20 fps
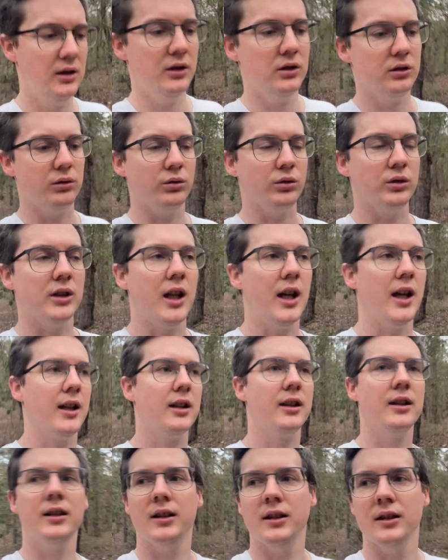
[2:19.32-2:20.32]
good luck.
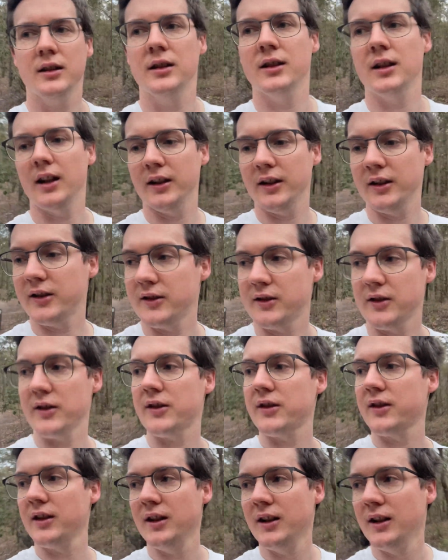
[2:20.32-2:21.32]
And this is
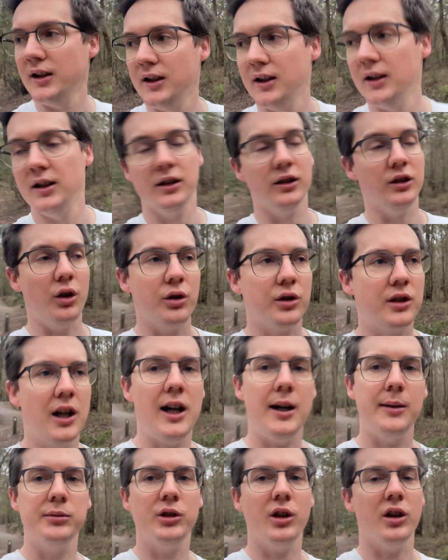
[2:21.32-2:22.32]
just low
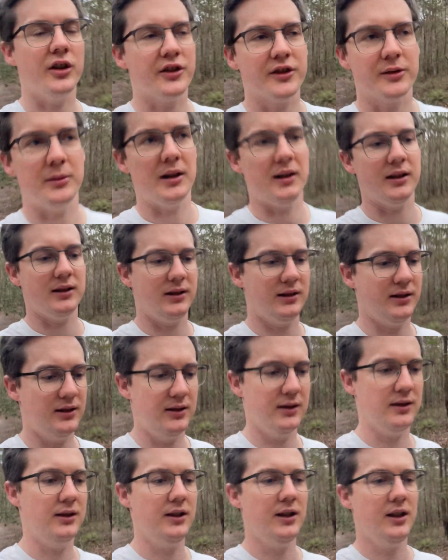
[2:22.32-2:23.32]
carb lost, man.
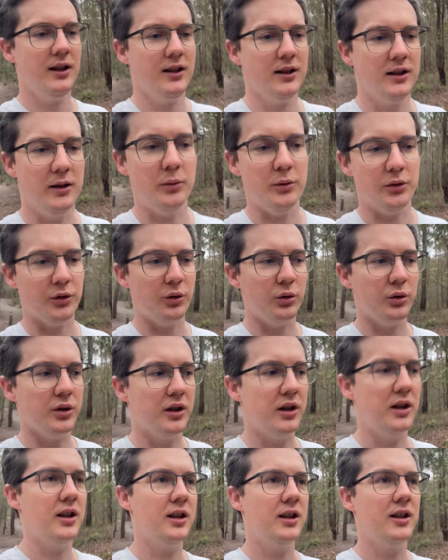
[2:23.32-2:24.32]
It was all
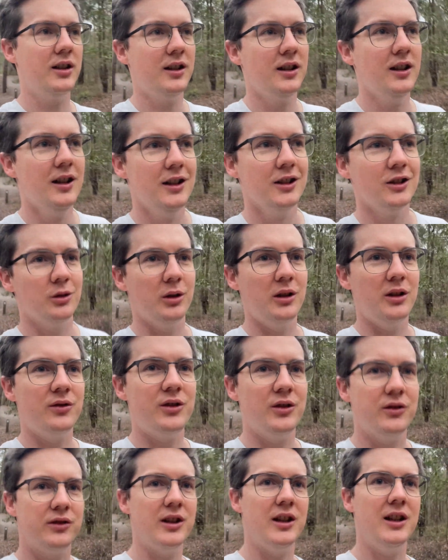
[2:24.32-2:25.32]
the
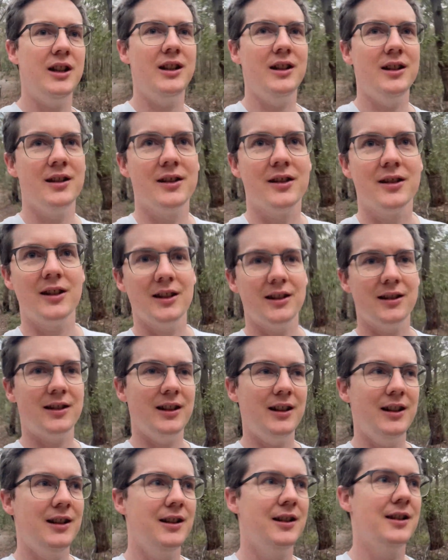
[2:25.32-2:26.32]
2015s,
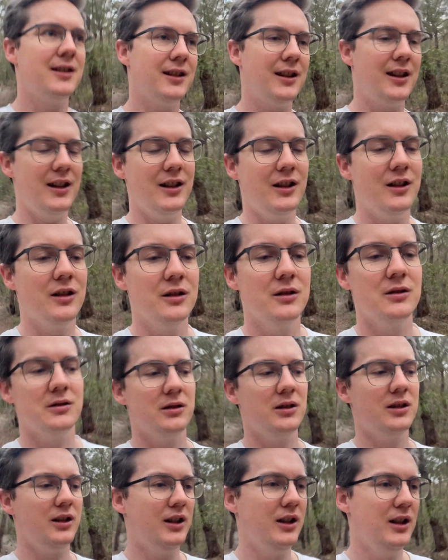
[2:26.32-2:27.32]
16s, keto,
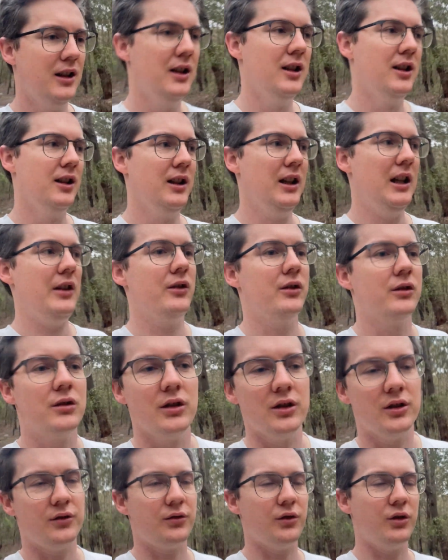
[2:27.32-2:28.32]
even
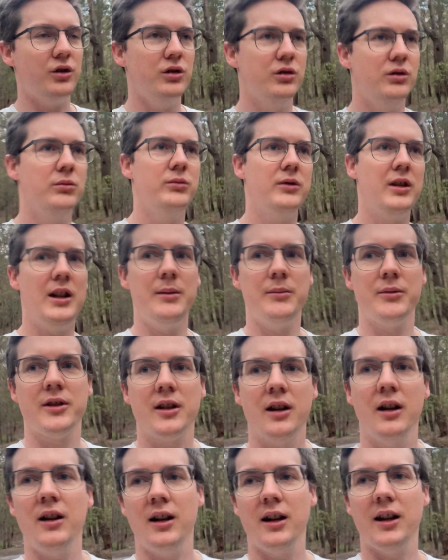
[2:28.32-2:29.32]
Chris Froome, Team
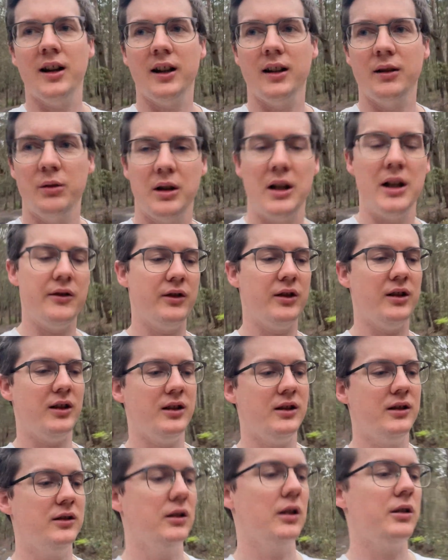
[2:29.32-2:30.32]
Sky, whatever,
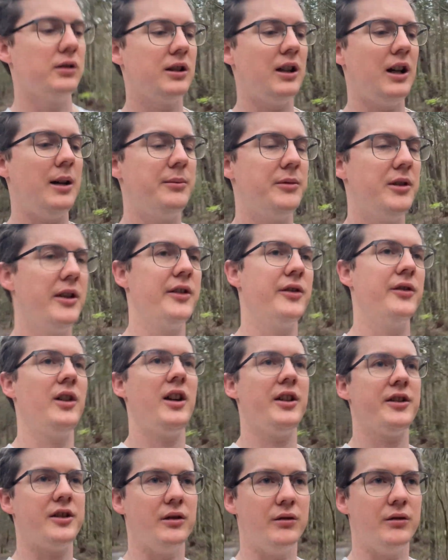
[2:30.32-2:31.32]
low carb this, fasted